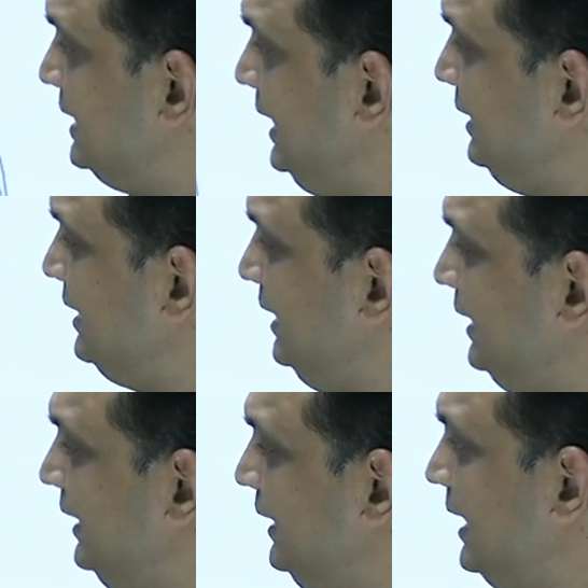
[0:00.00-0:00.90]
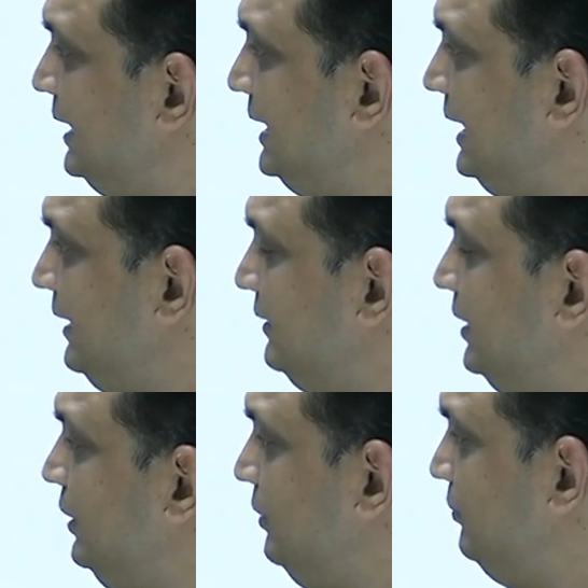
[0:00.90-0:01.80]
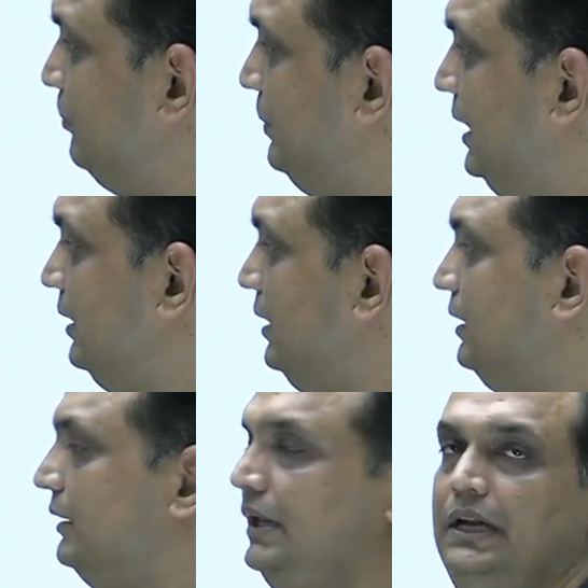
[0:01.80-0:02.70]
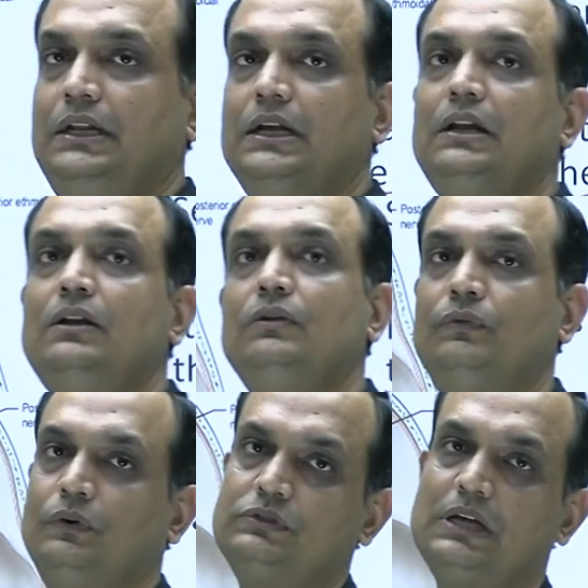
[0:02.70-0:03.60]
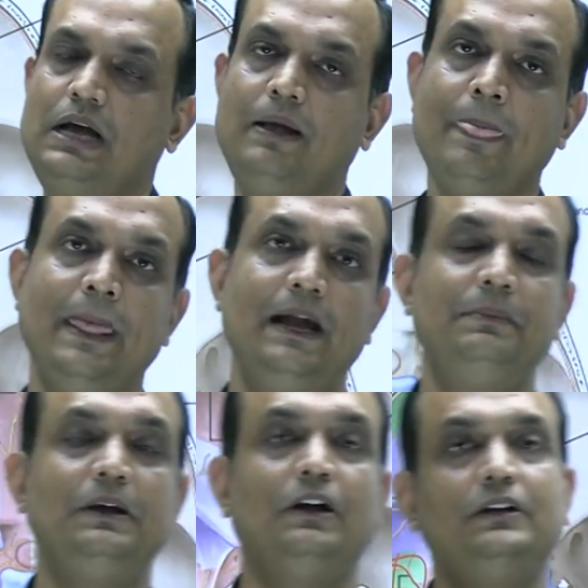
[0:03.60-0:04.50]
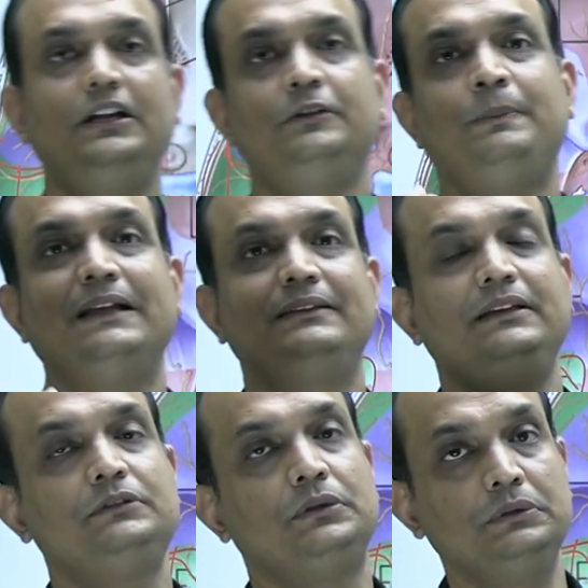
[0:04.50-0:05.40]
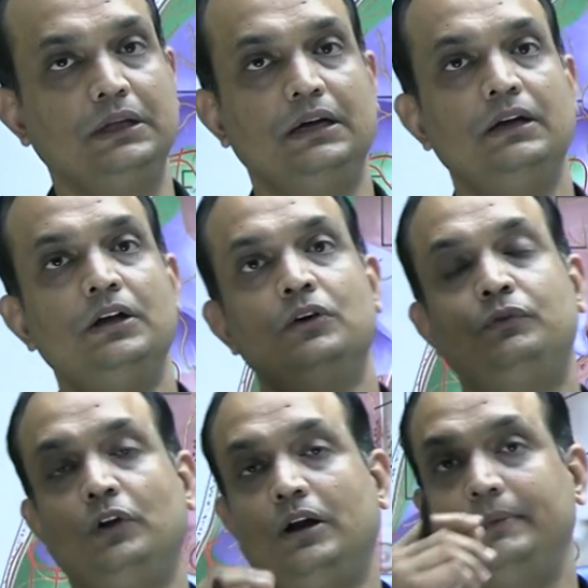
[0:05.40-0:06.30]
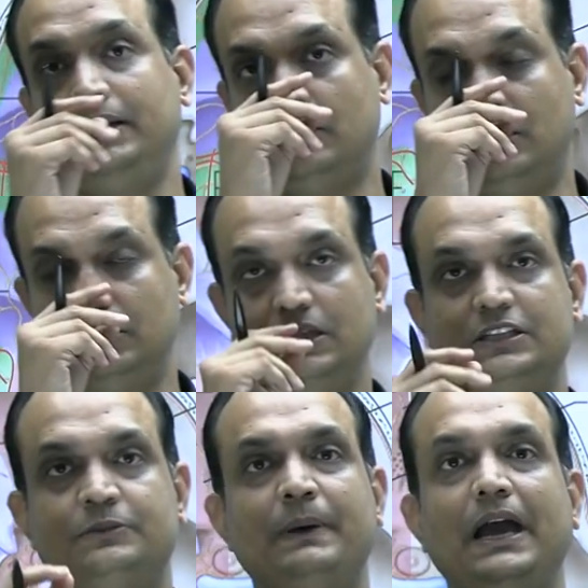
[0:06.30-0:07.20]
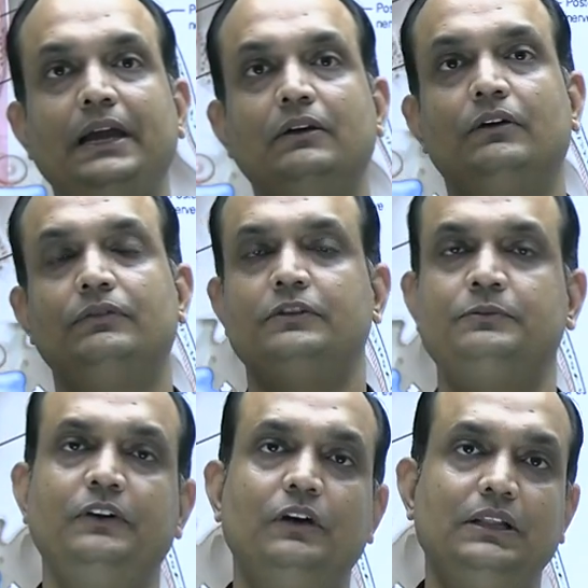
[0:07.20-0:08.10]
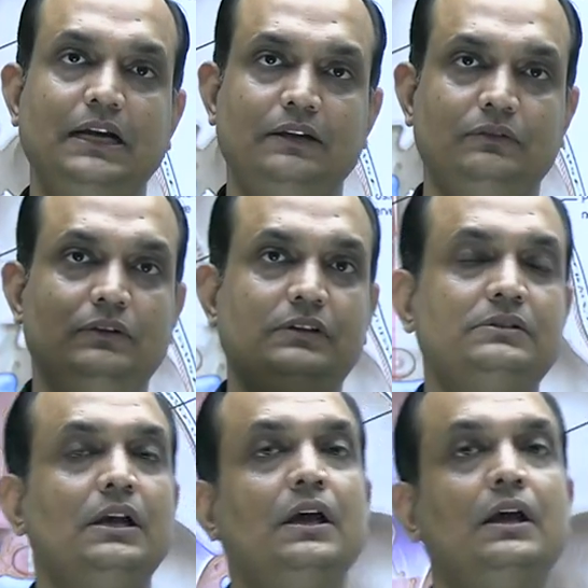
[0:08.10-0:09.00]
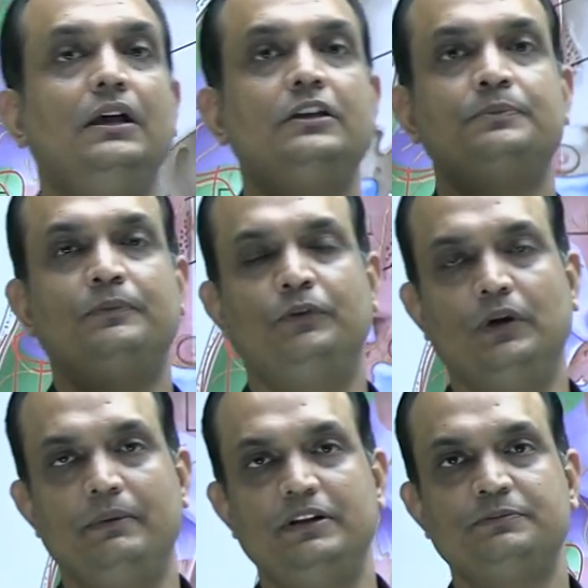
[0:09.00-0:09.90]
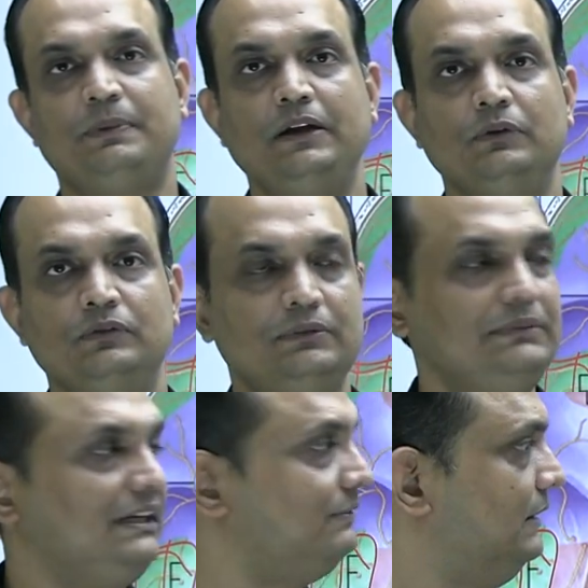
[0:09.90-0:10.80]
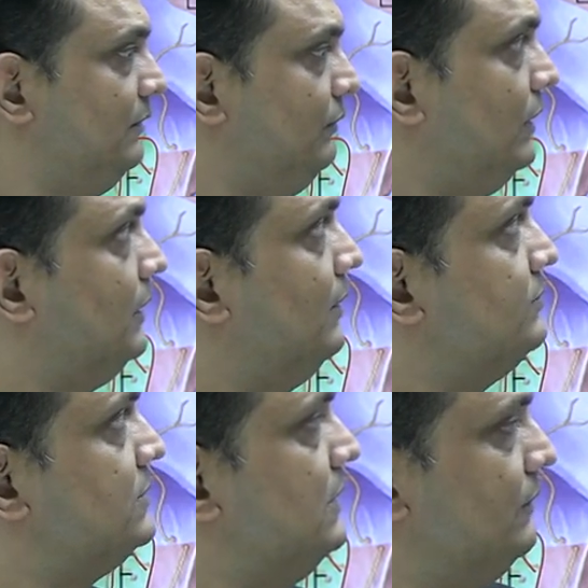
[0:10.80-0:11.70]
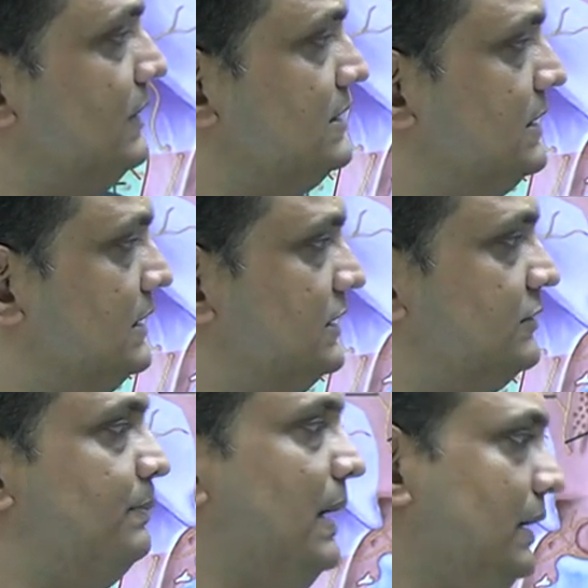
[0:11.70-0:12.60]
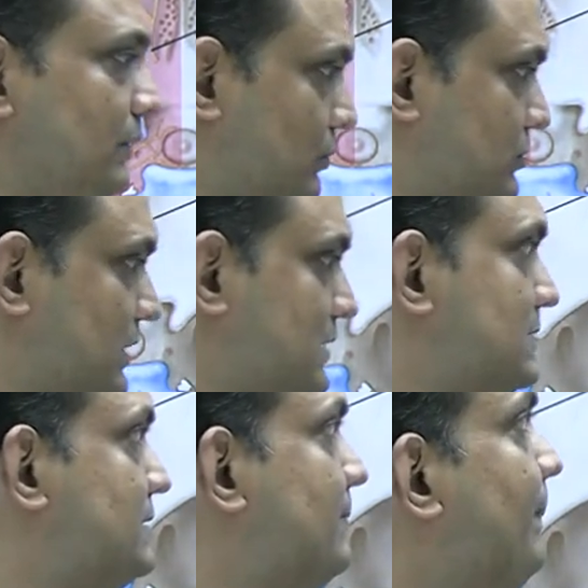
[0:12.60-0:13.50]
green color area, that is the middle cranial fossa. And because it is passing through the foramen on the spine of sphenoid, that is known as foramen spinosum, that's why the word comes nervus spinosus.